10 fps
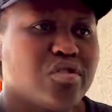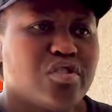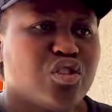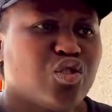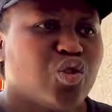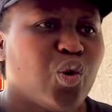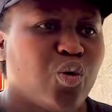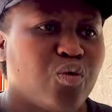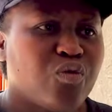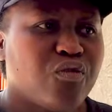there's
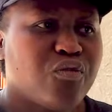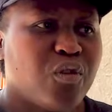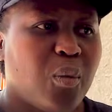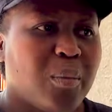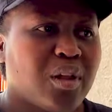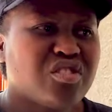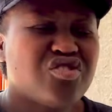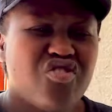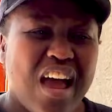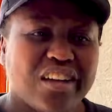no formal
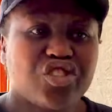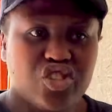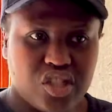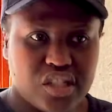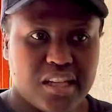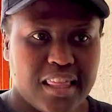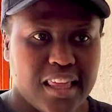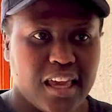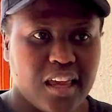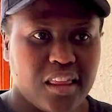structure.
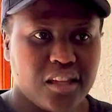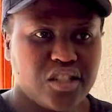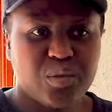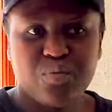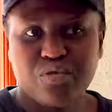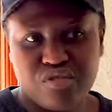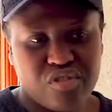They, they just put